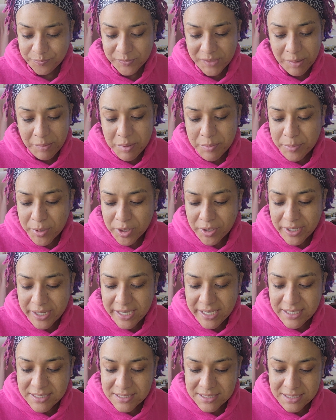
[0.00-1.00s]
I'm gonna burn
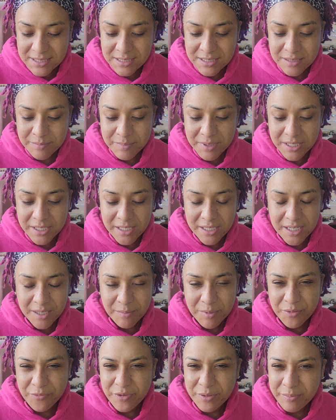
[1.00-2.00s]
ancestor money. I'm
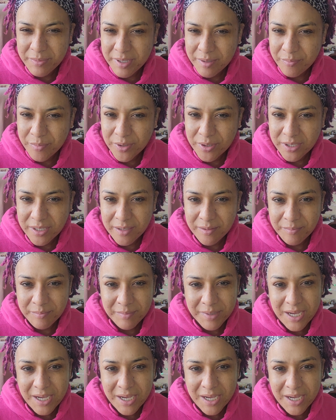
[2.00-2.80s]
gonna remember him.